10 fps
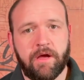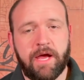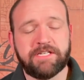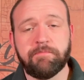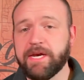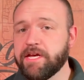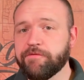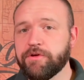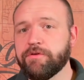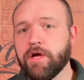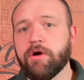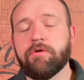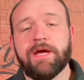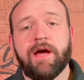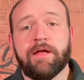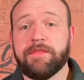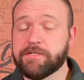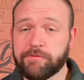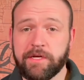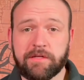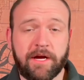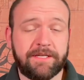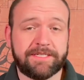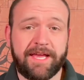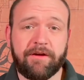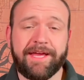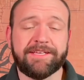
As many of you know, this week Douglas County